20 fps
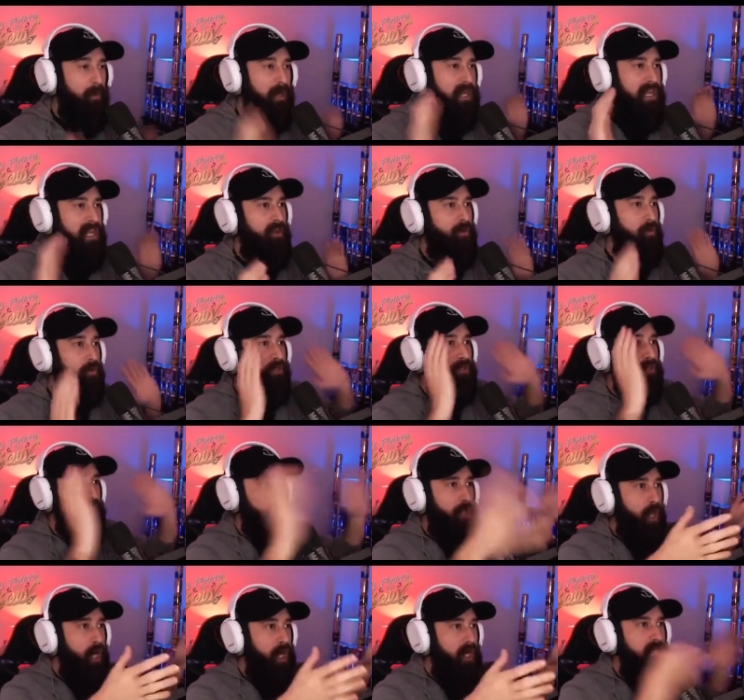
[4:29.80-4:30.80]
you?
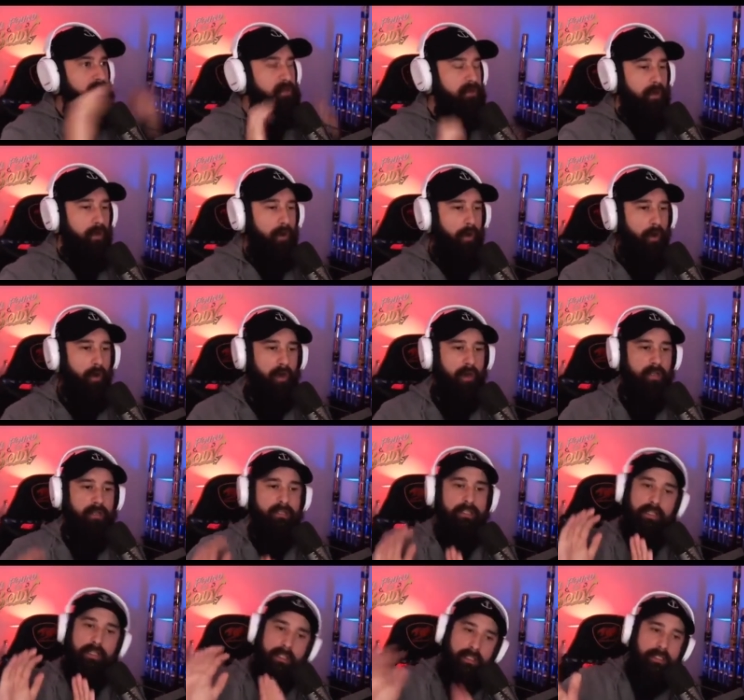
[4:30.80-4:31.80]
Good or
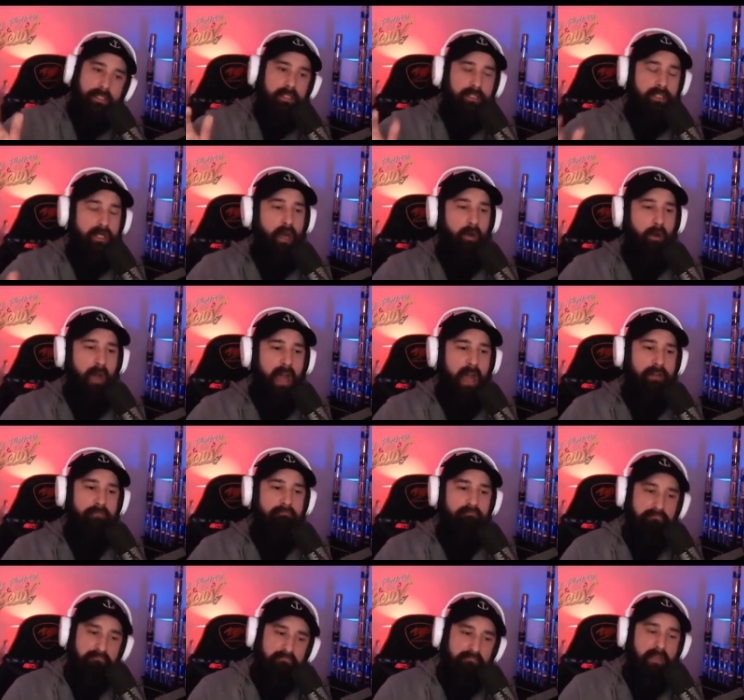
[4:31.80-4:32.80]
you know what?
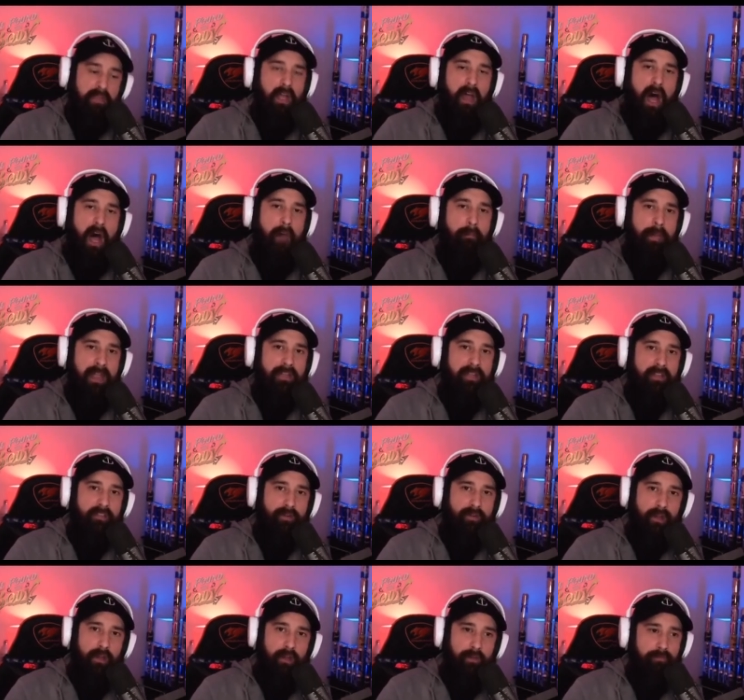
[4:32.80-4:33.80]
I'll make it
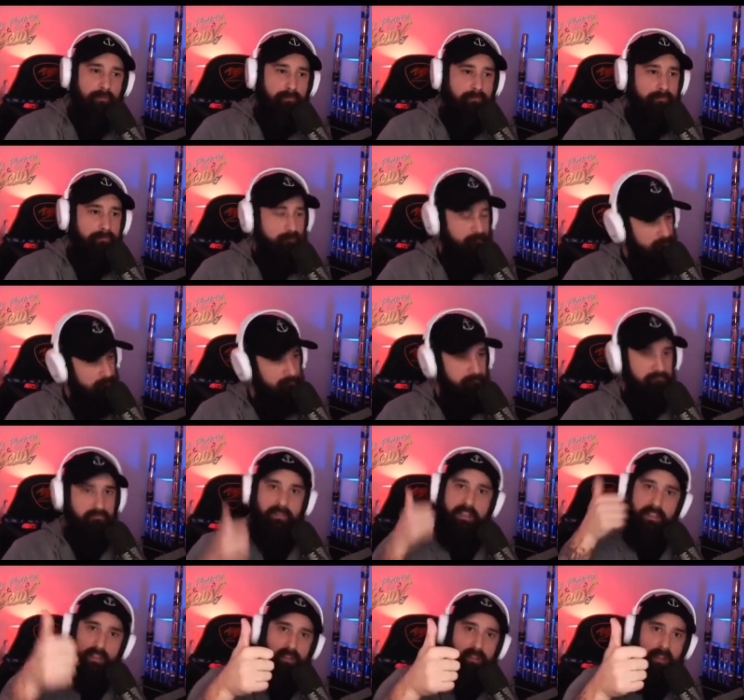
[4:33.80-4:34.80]
through.
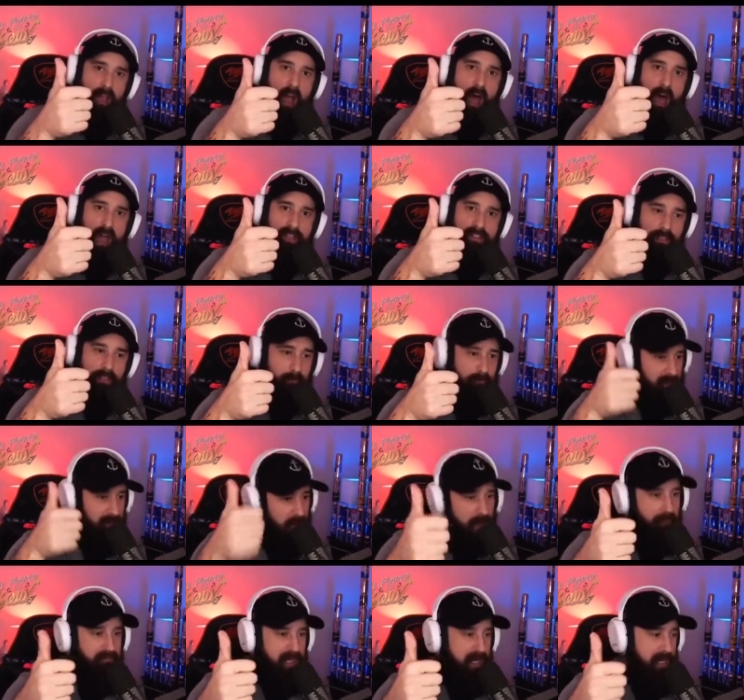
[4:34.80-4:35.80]
Awesome.
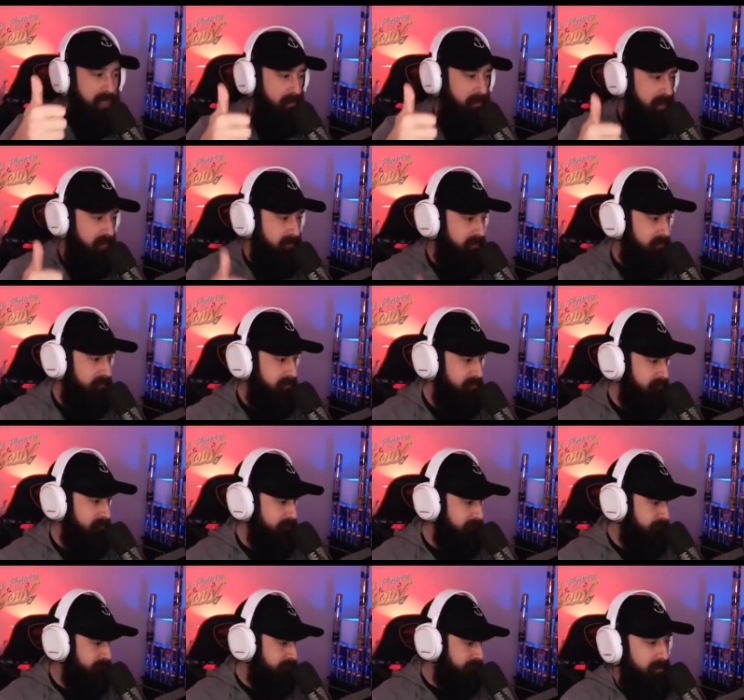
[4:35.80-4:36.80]
Love to hear it.
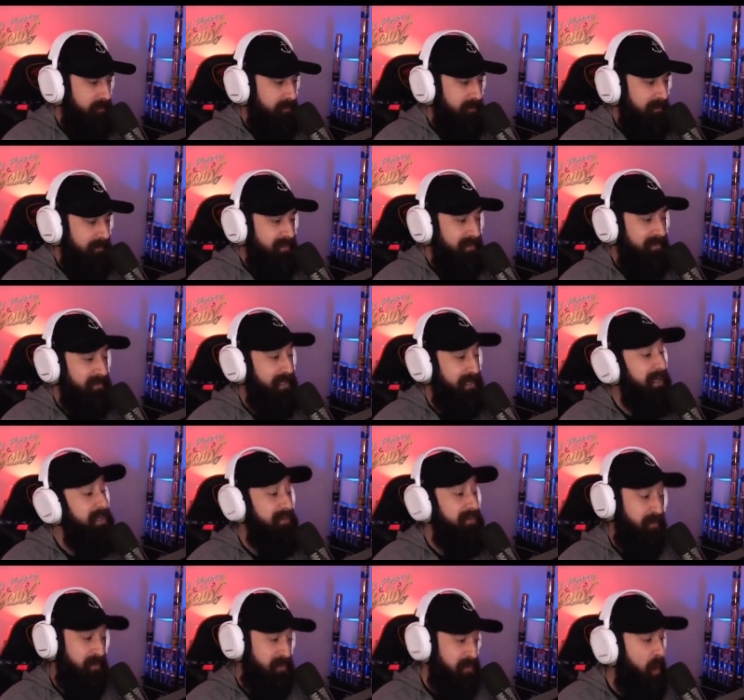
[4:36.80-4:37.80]
See,
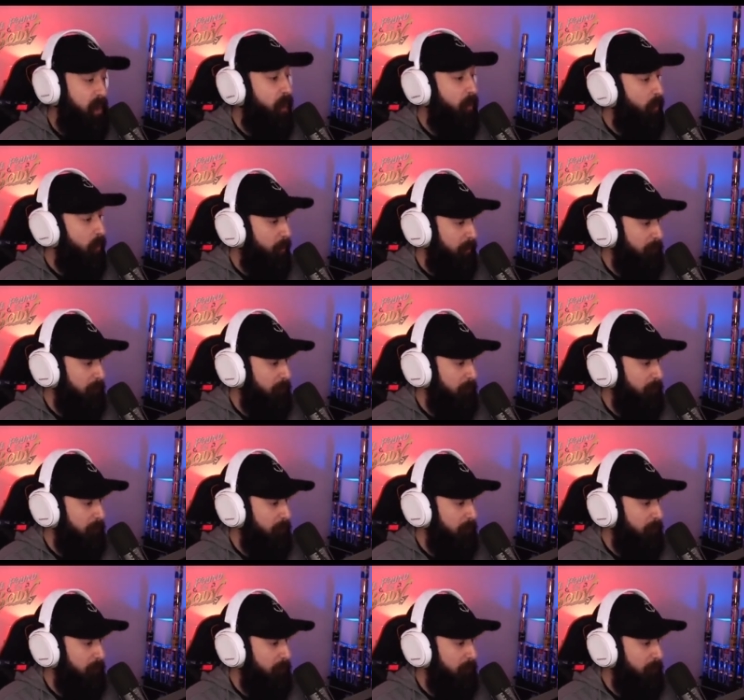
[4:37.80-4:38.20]
there you go. Or